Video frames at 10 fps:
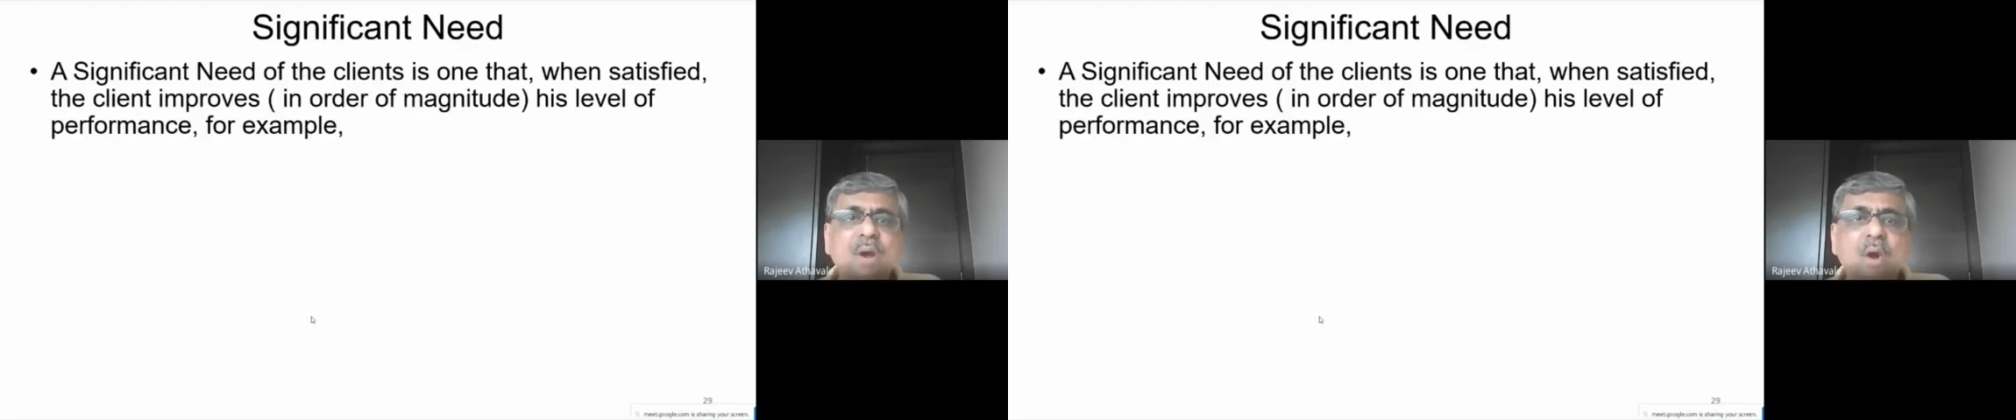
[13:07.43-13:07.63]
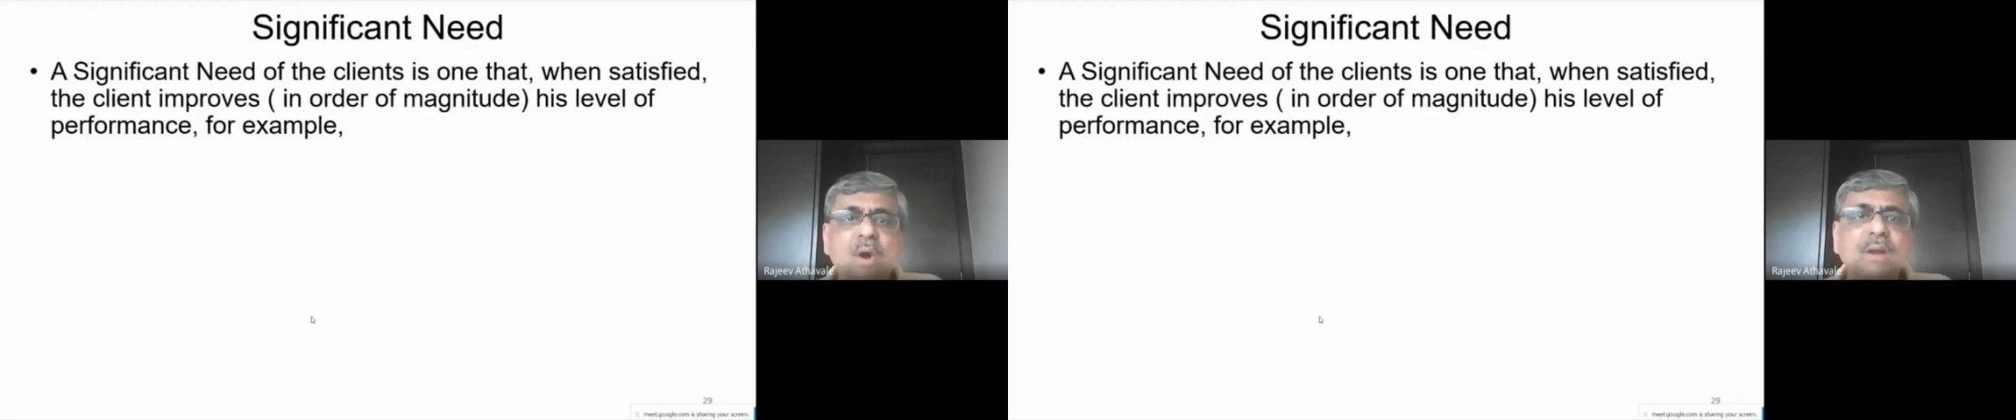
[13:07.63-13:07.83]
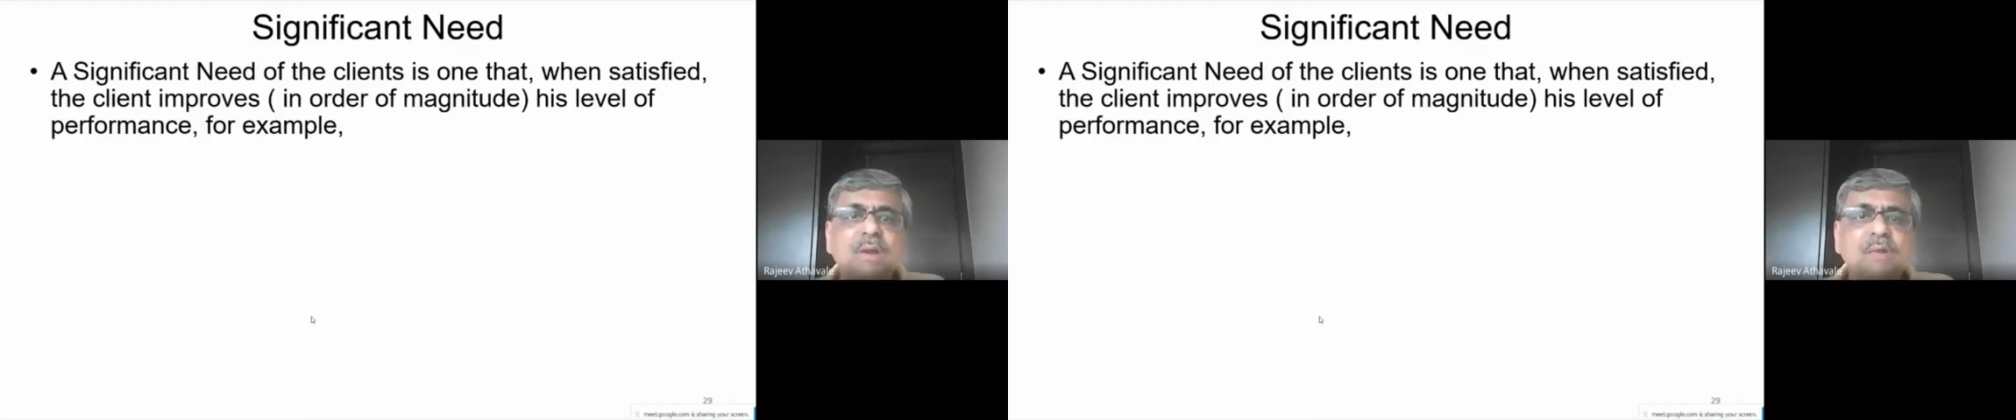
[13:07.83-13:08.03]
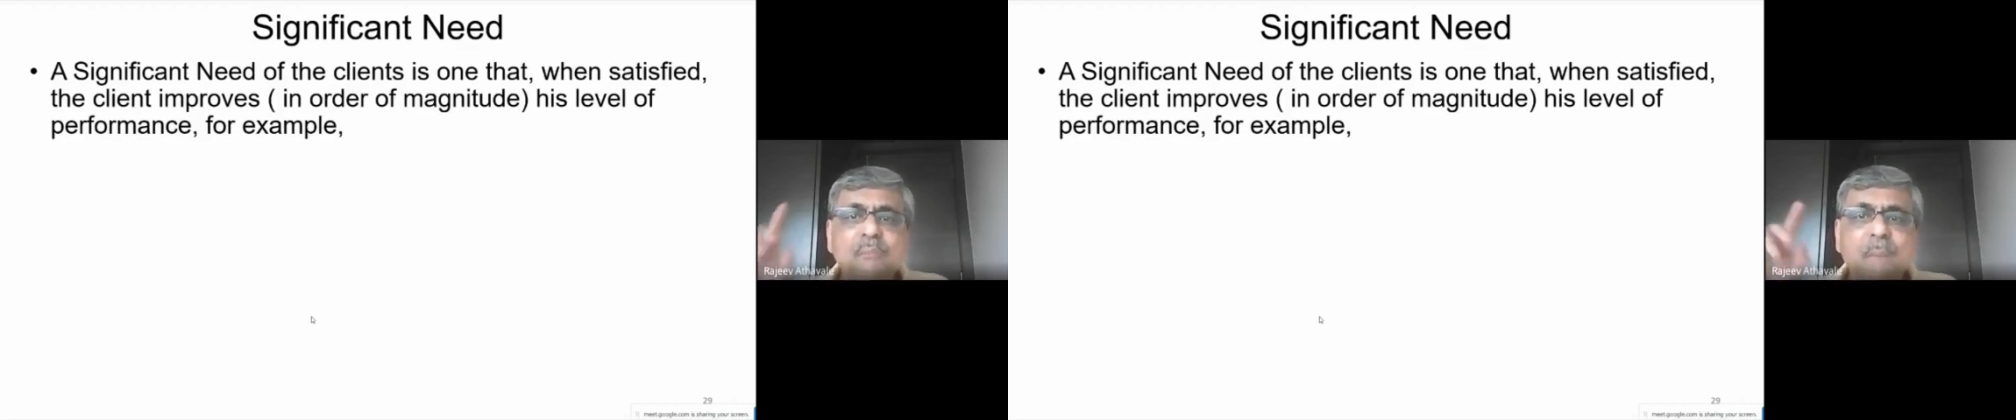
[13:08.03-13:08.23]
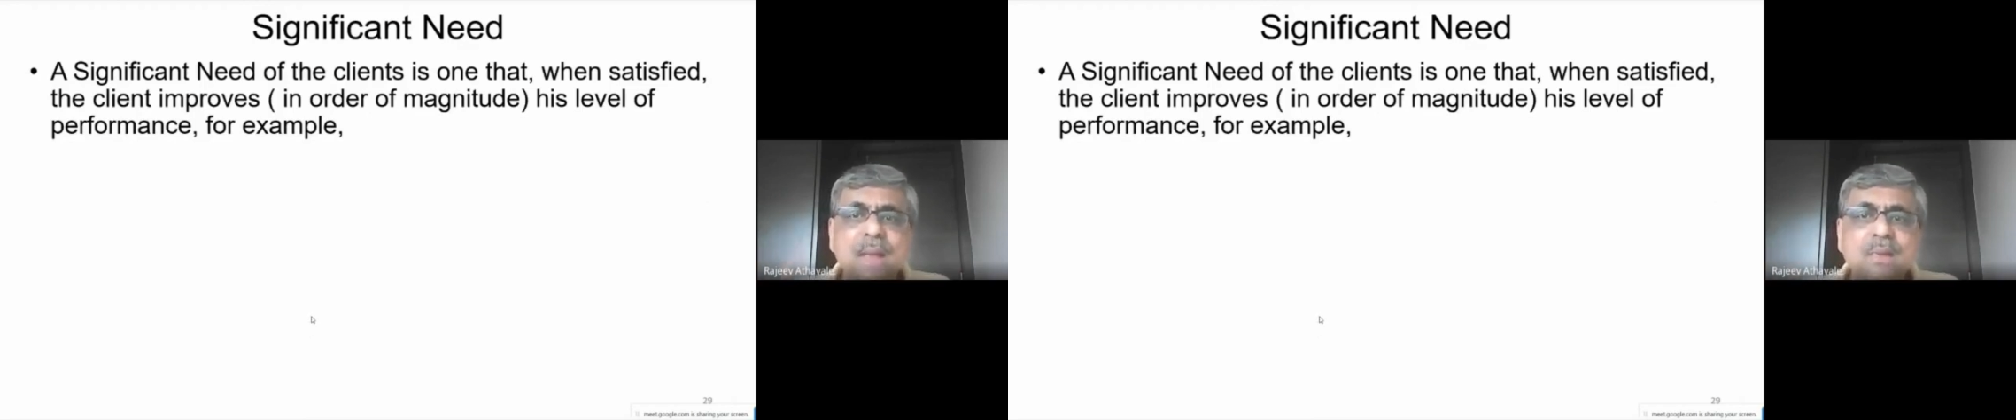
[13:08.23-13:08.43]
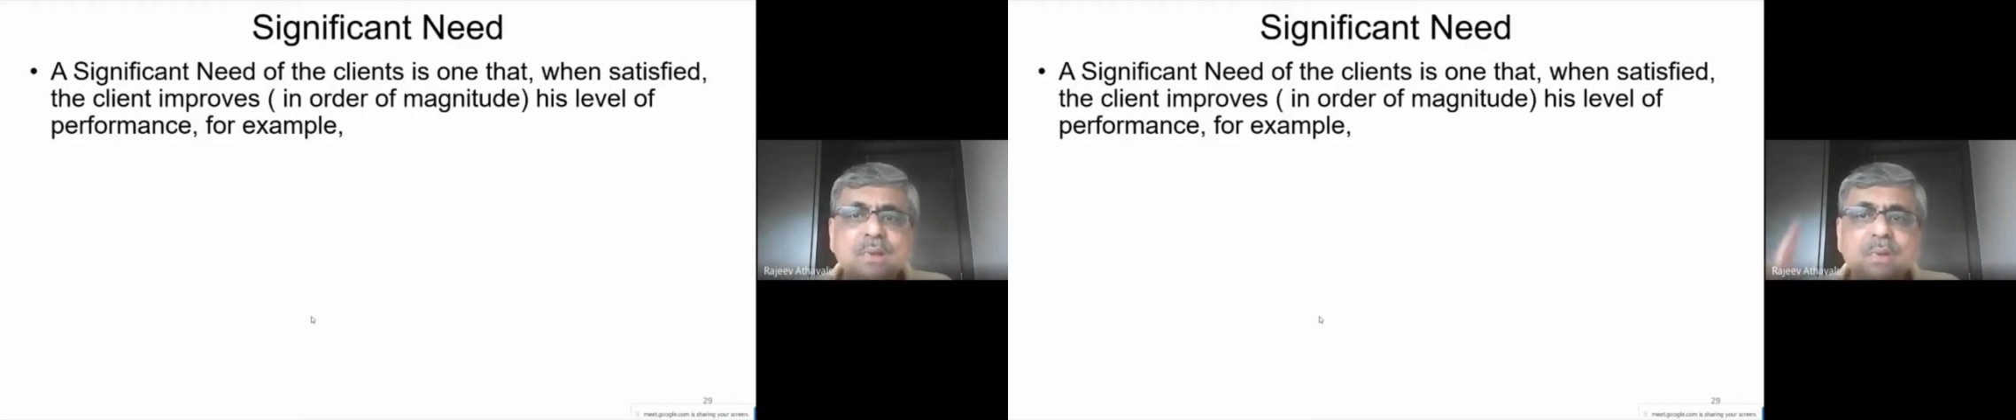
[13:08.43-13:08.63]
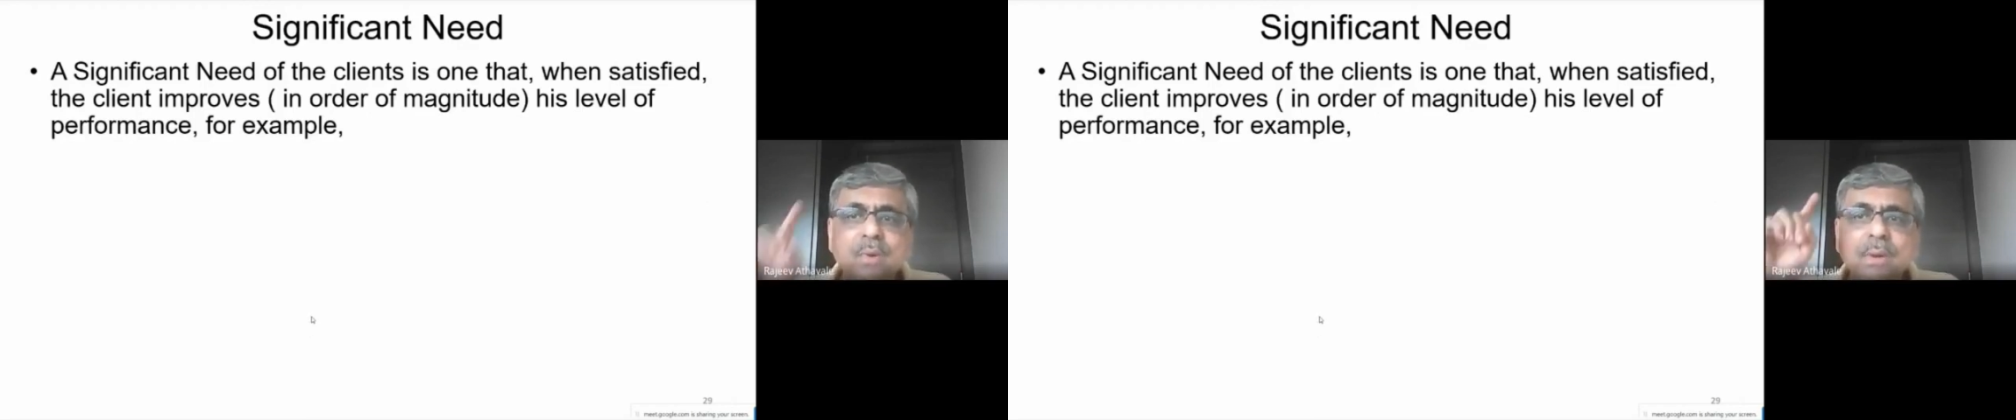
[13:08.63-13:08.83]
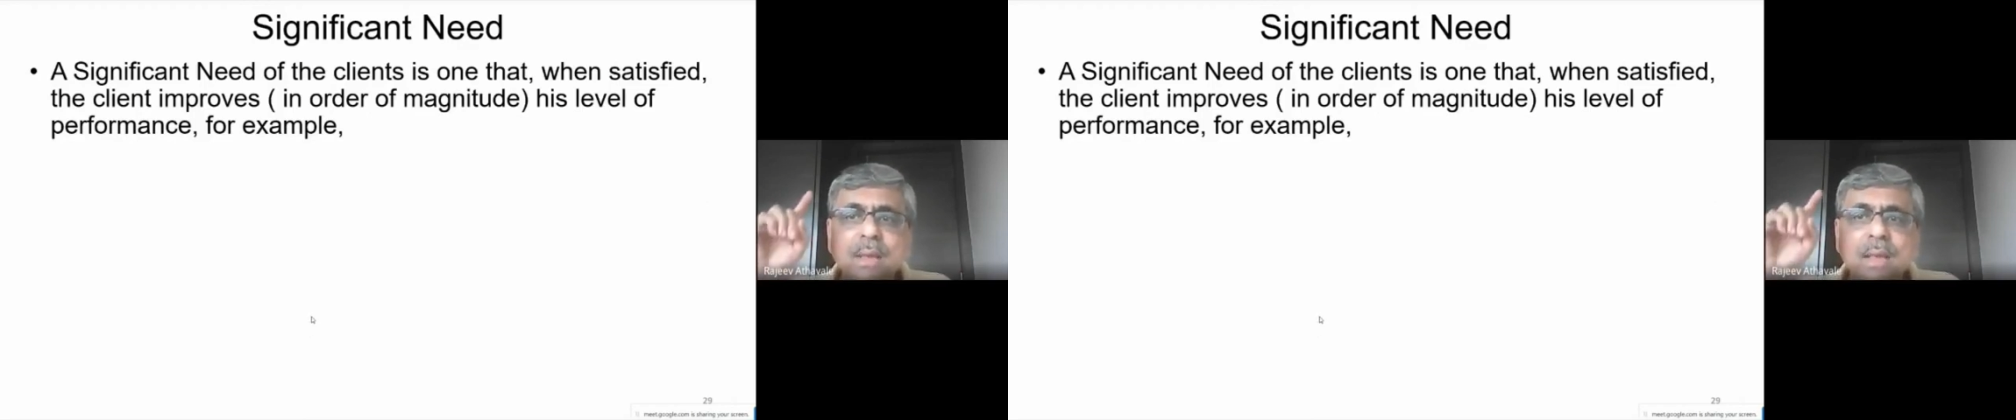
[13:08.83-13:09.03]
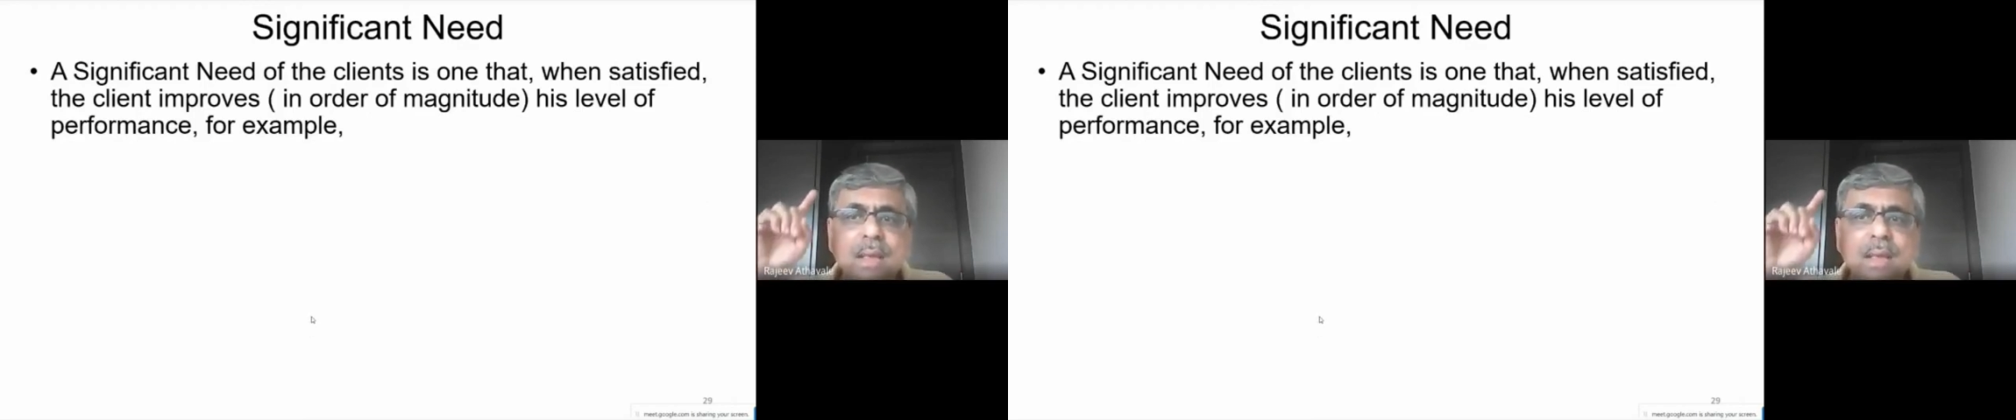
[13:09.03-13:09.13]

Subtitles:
order of magnitude